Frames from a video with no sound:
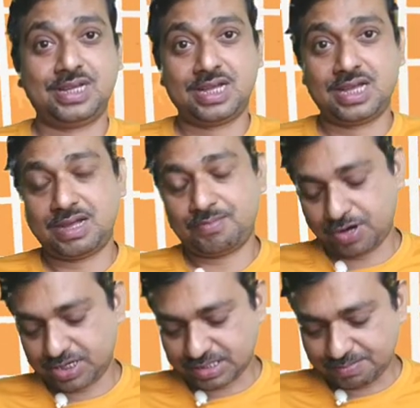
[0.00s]

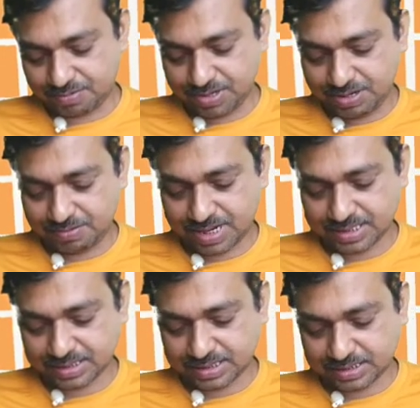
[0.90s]
For example, you
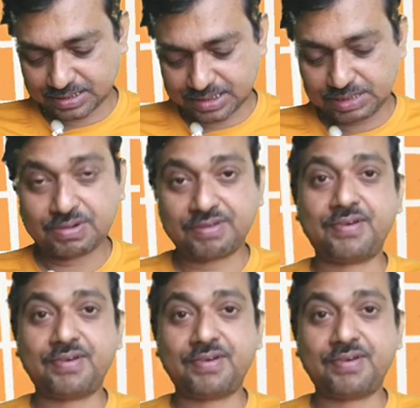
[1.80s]
can